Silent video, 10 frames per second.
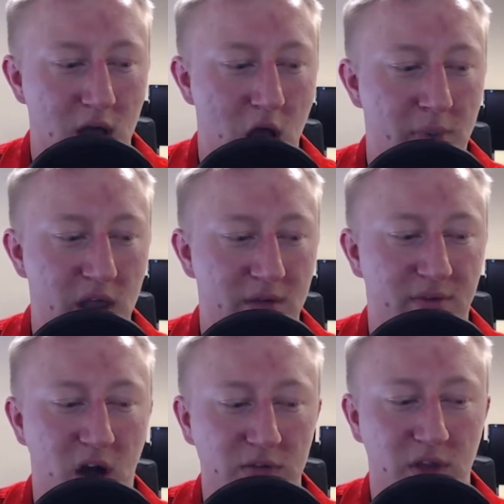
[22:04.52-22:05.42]
be
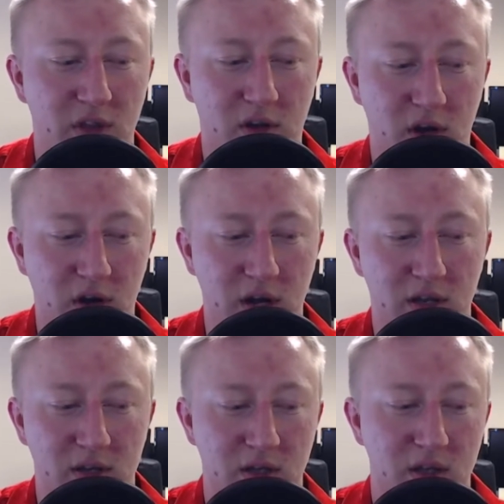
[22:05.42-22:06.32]
involved in the
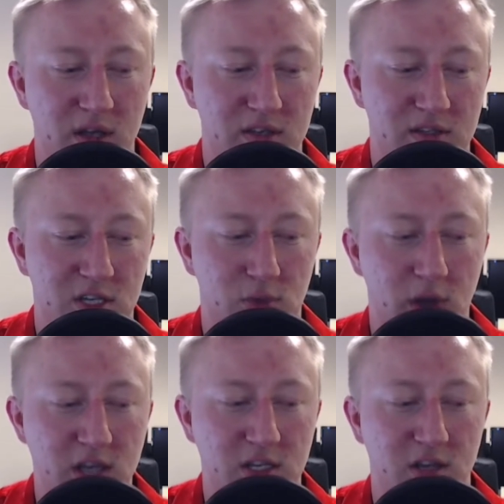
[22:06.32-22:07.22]
current
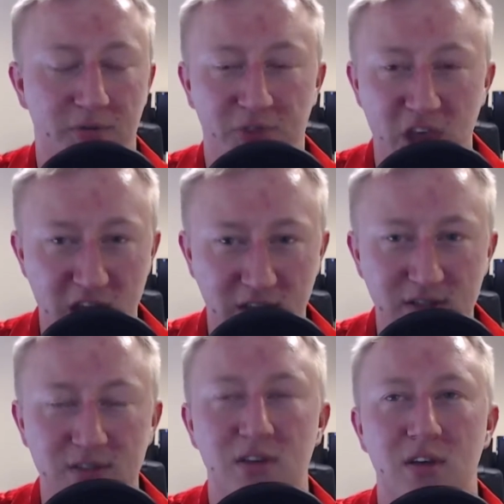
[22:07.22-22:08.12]
situation of
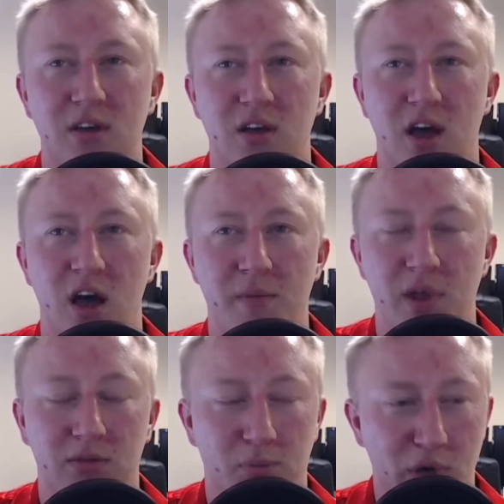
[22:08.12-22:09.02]
things.
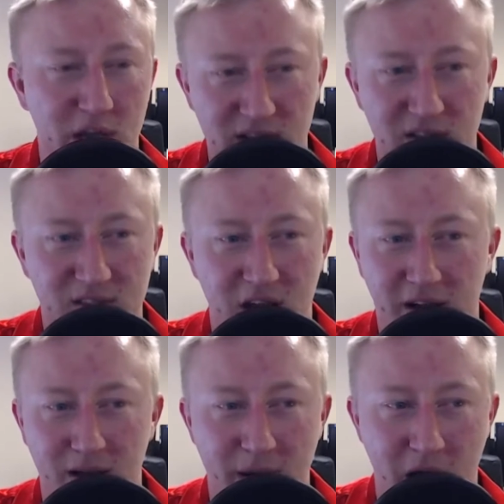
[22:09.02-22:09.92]
If the president's
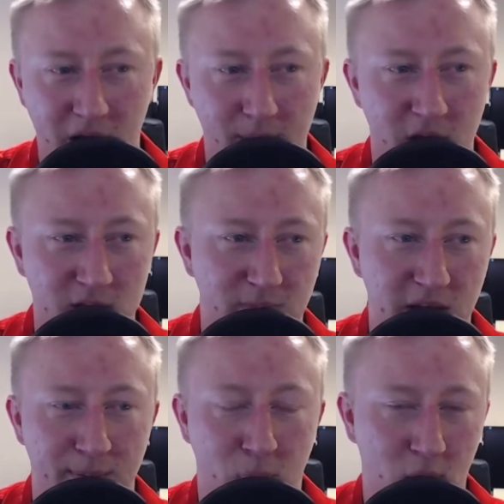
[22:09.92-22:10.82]
talking about it, it must be an
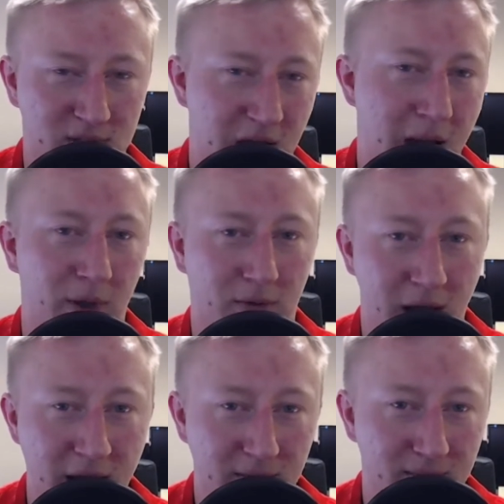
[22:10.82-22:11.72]
important topic,
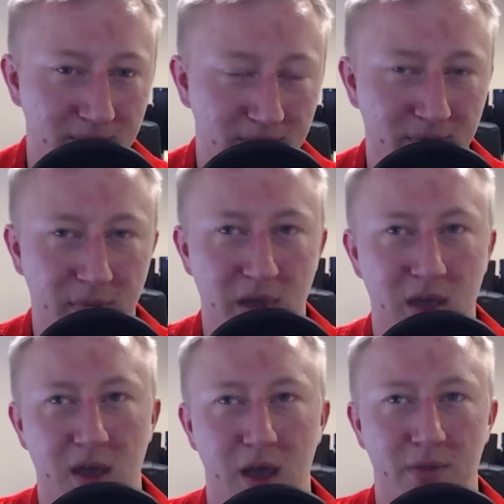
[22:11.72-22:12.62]
right?
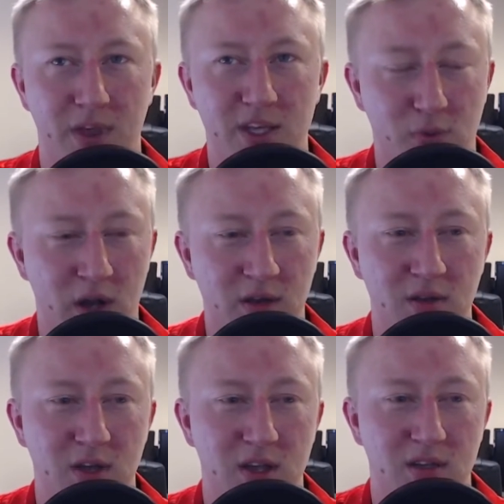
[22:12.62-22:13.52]
And this one
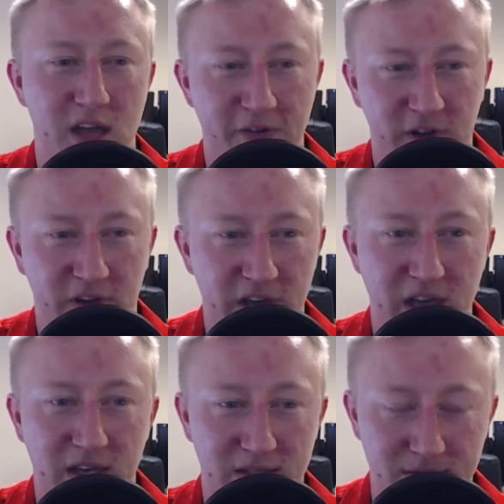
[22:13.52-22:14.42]
definitely
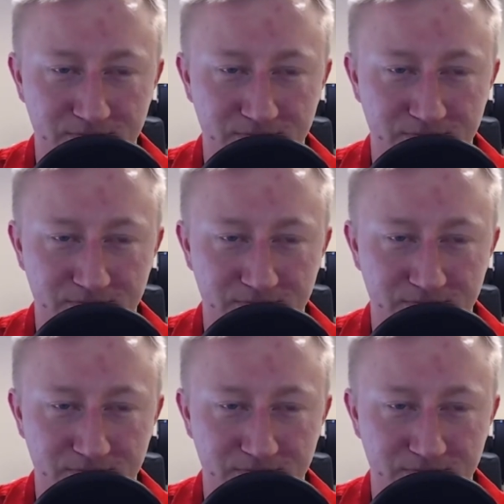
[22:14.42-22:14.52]
is.